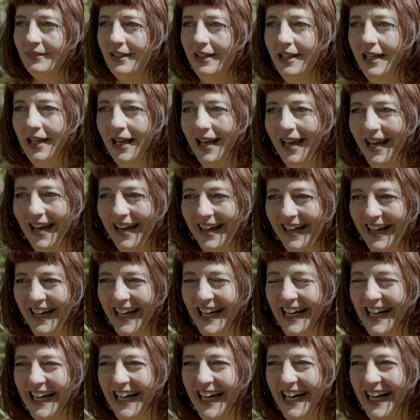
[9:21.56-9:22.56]

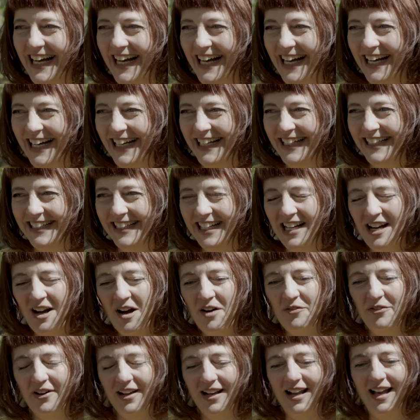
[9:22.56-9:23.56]
Yeah.
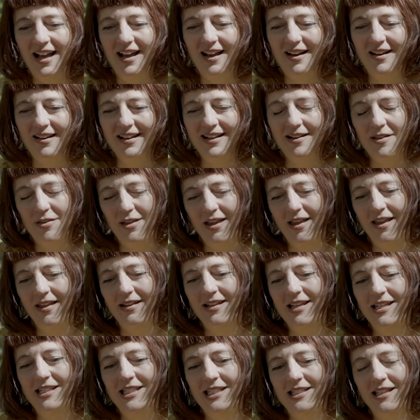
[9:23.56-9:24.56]
Well, in
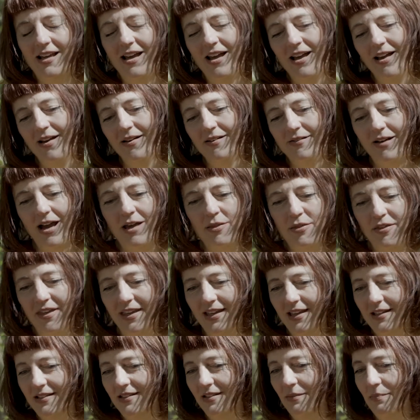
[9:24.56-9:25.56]
this, I
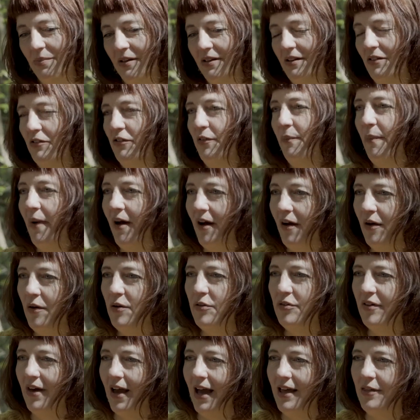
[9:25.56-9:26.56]
think it's a bit of
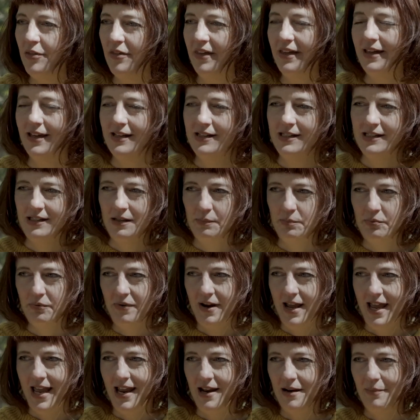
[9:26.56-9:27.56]
both. I think it's the
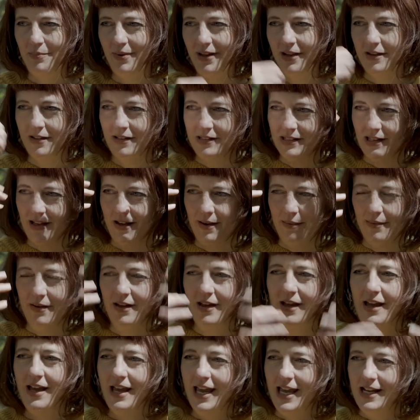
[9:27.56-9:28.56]
brain, because
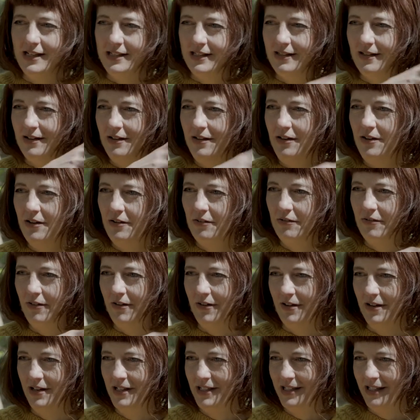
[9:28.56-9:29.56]
it's the
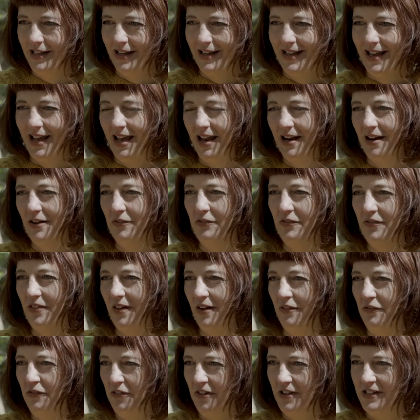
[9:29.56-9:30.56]
neurons, the kind of
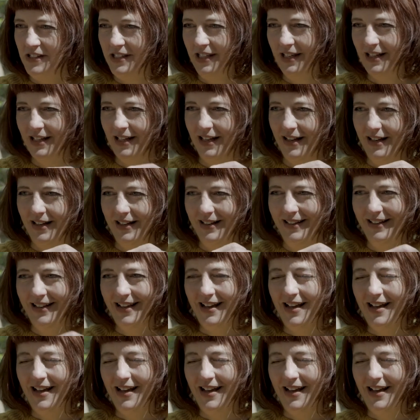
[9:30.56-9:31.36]
the physical